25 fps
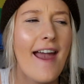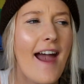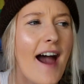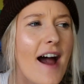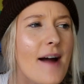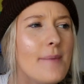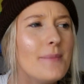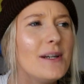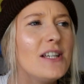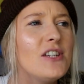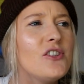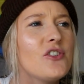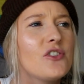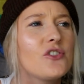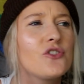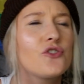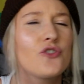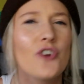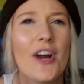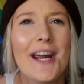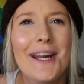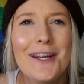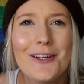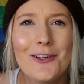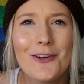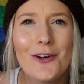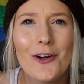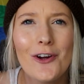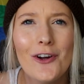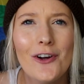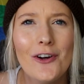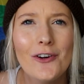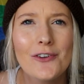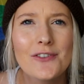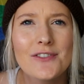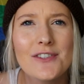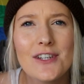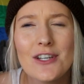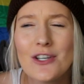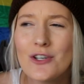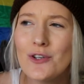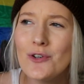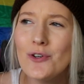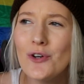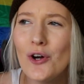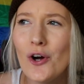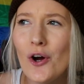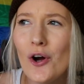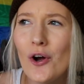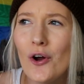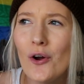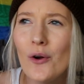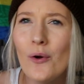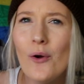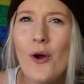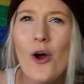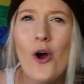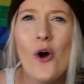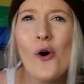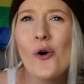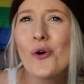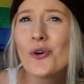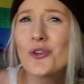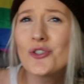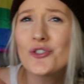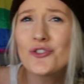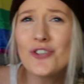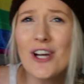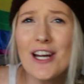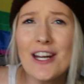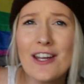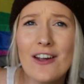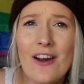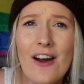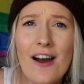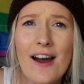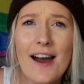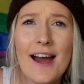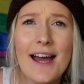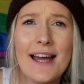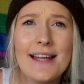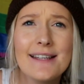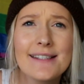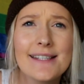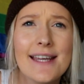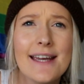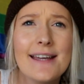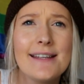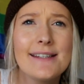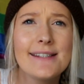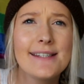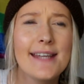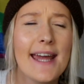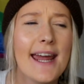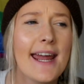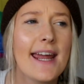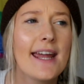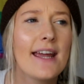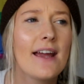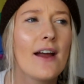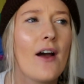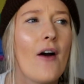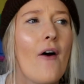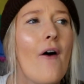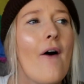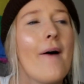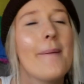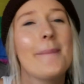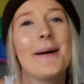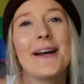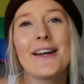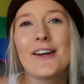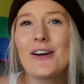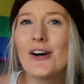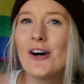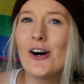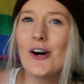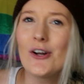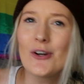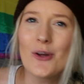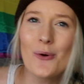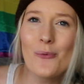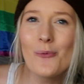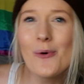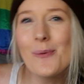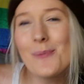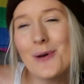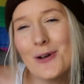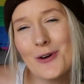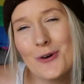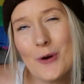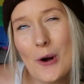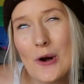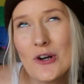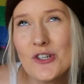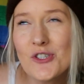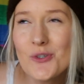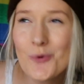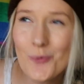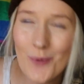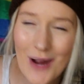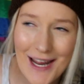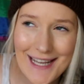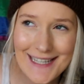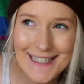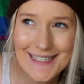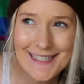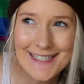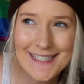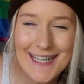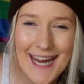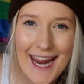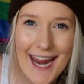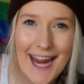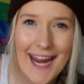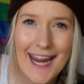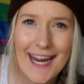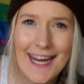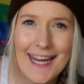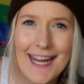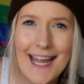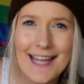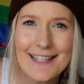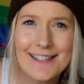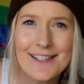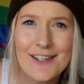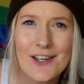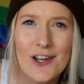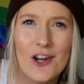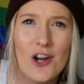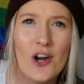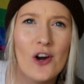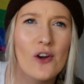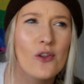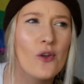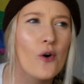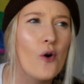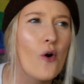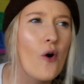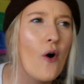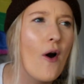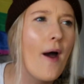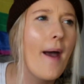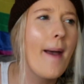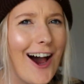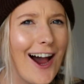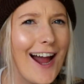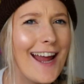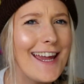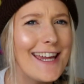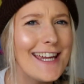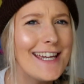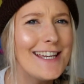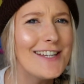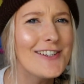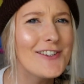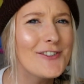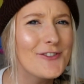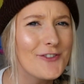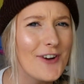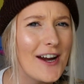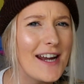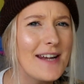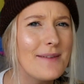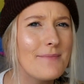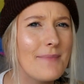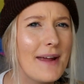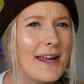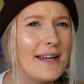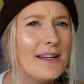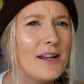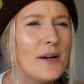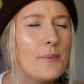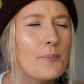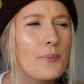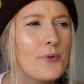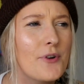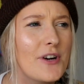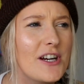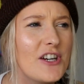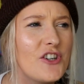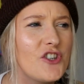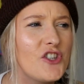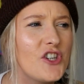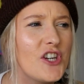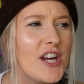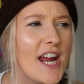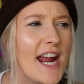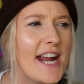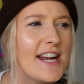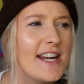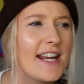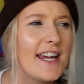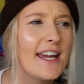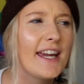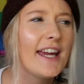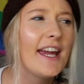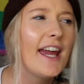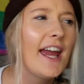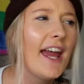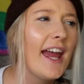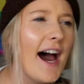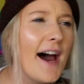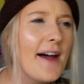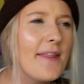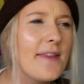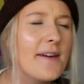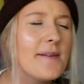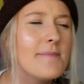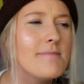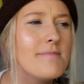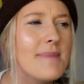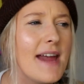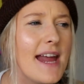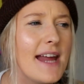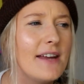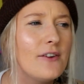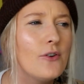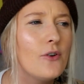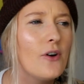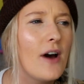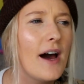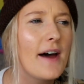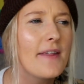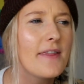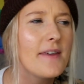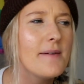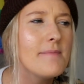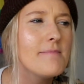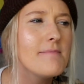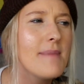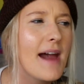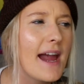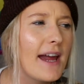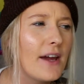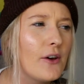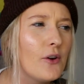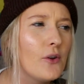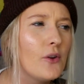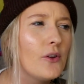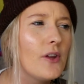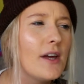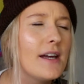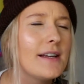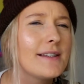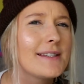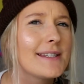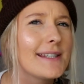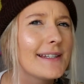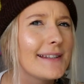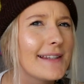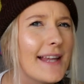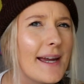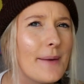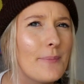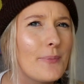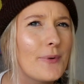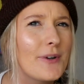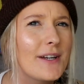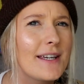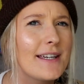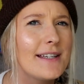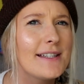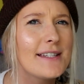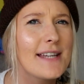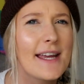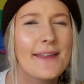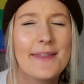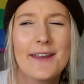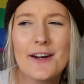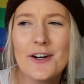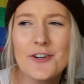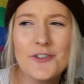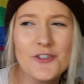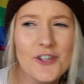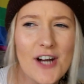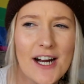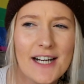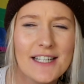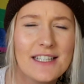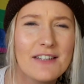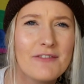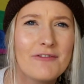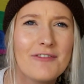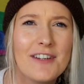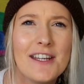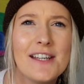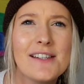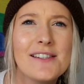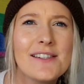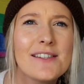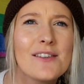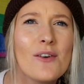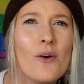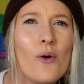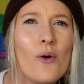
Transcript: How many straight girls that you know or straight guys say, oh my god, woman crush Wednesday as a girl, or I hear straight men appreciating other men or other male celebrities and their attractiveness